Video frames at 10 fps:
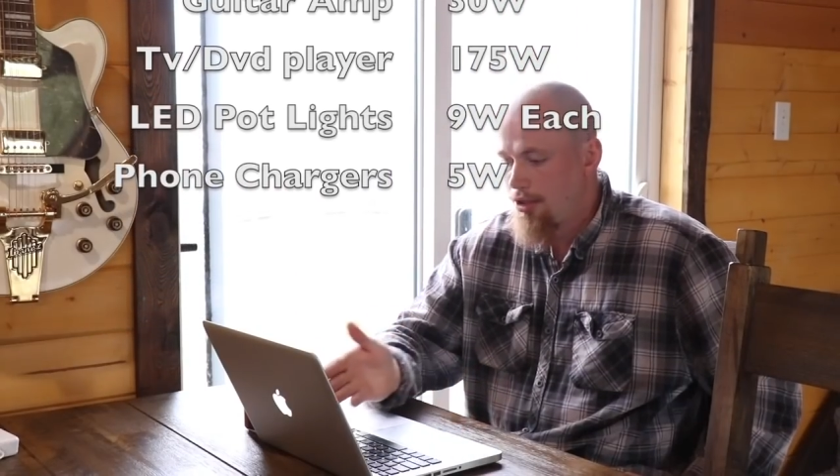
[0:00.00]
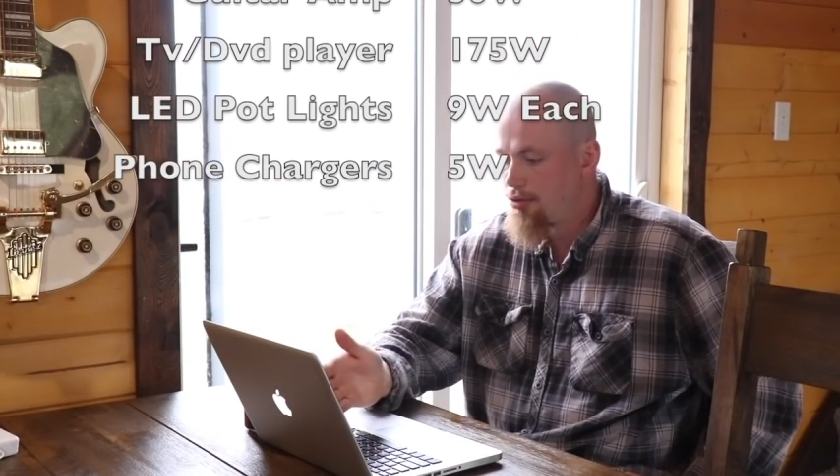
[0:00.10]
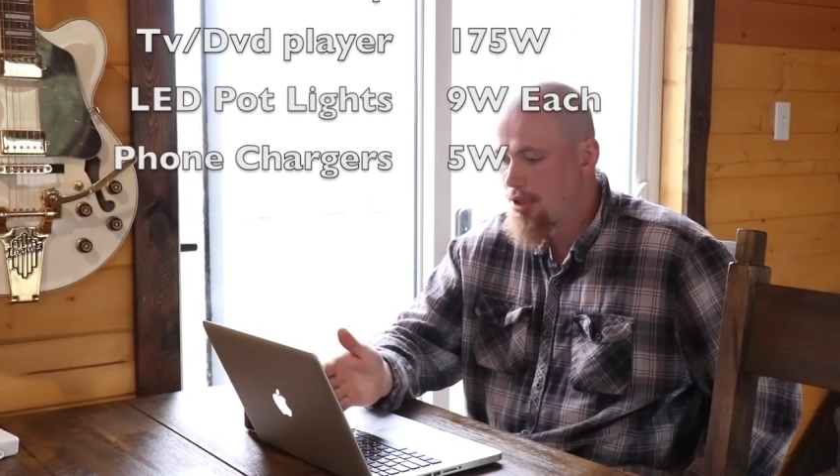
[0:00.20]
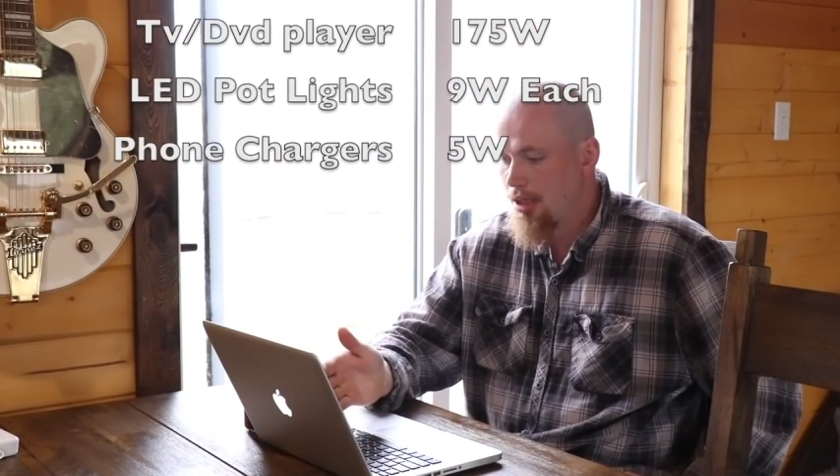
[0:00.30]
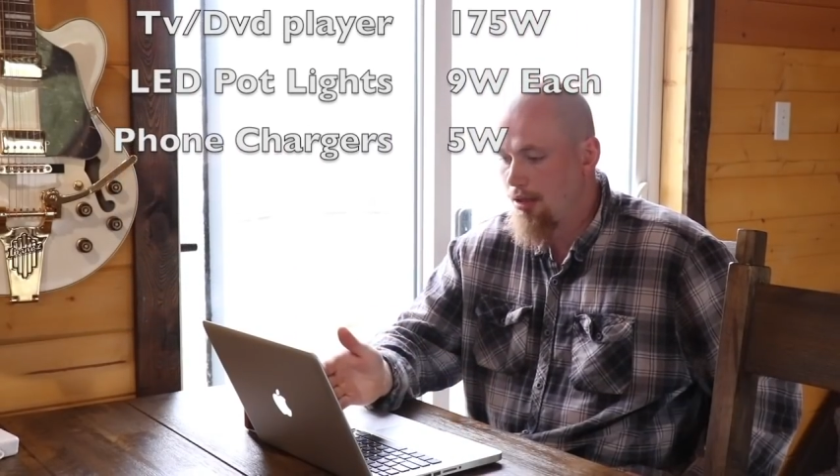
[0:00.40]

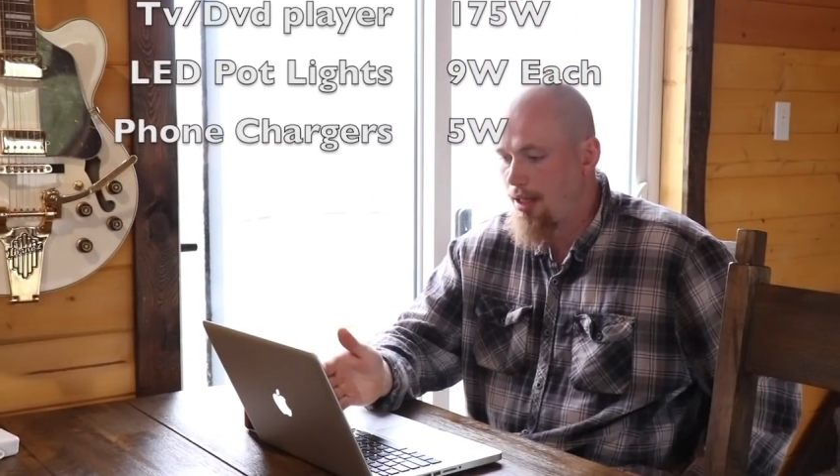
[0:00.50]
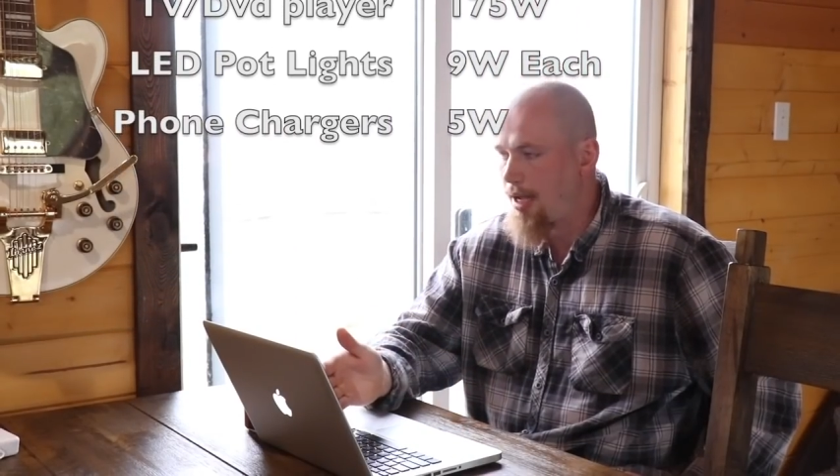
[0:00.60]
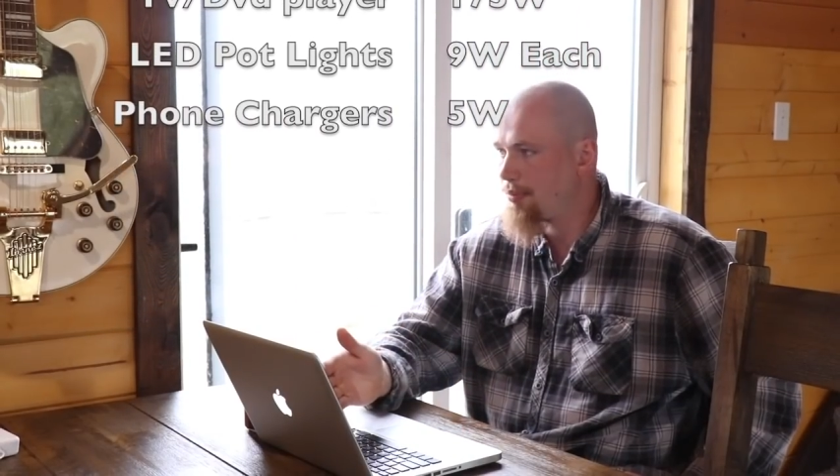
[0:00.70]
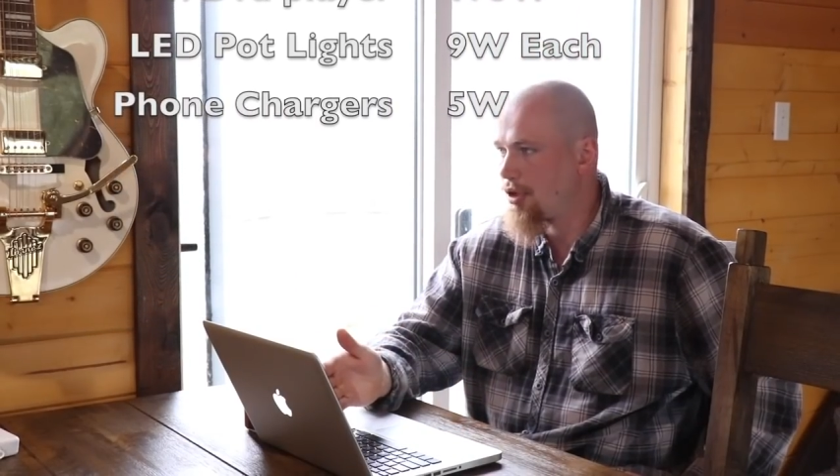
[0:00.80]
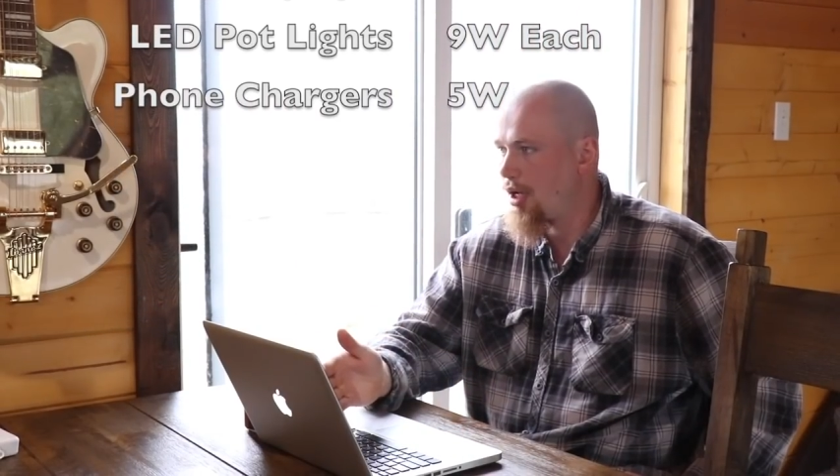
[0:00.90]
using the
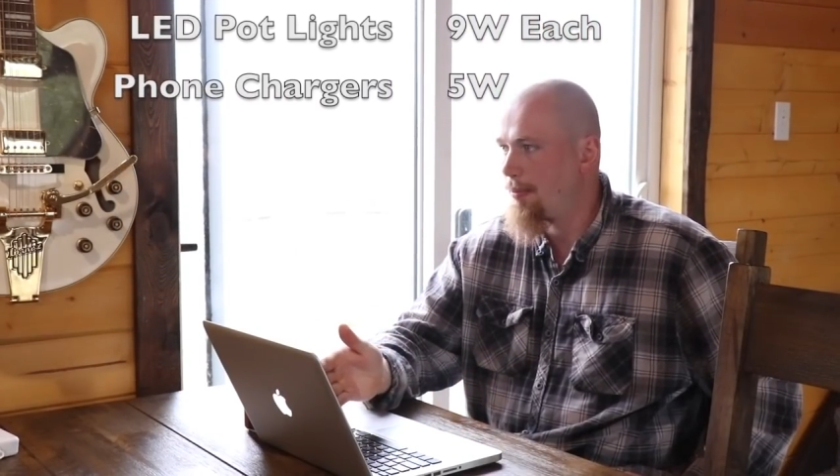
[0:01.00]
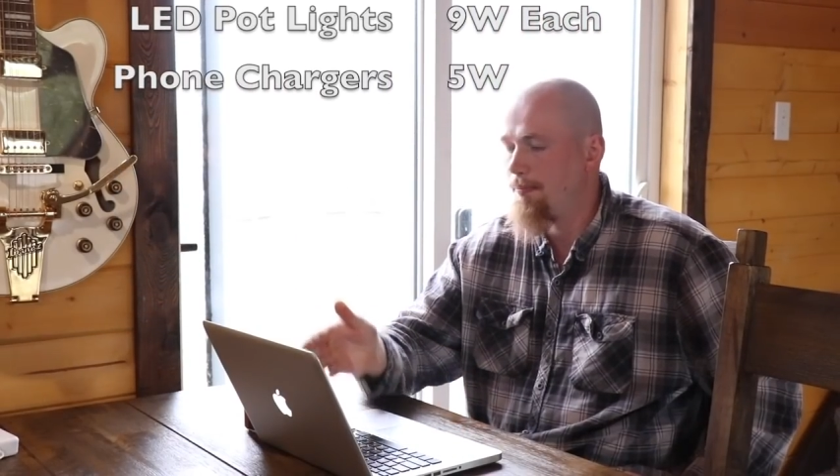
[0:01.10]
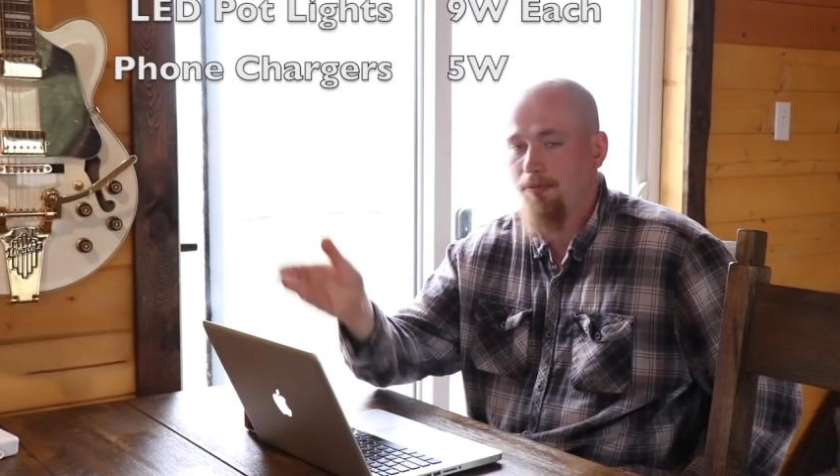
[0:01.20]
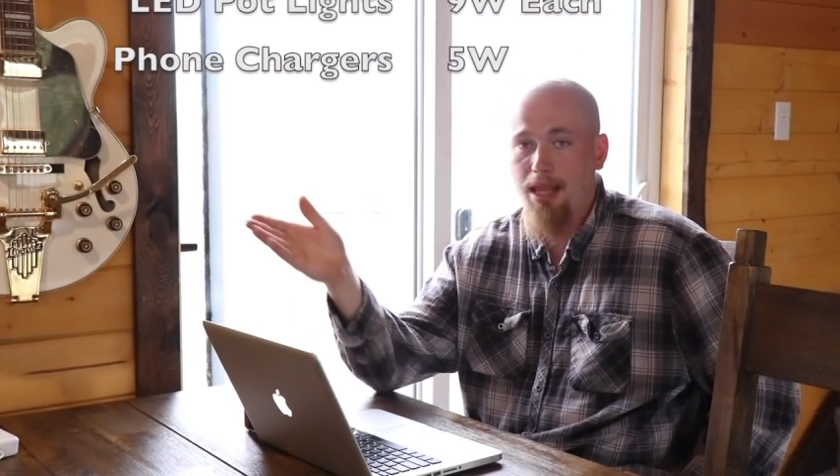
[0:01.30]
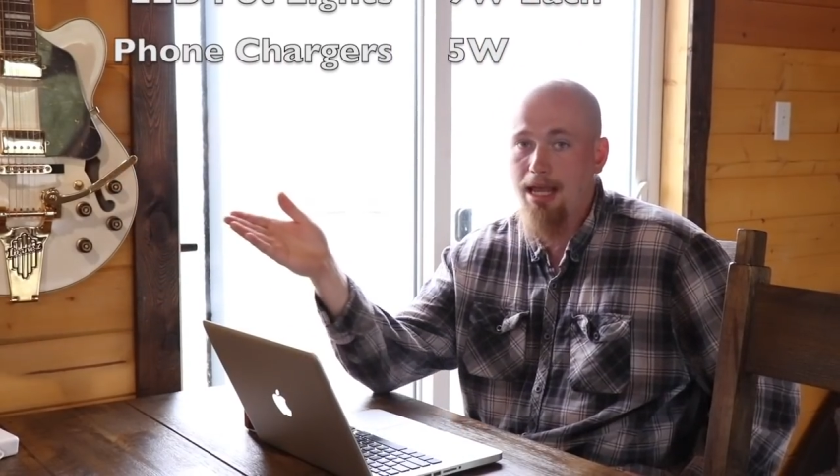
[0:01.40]
laptop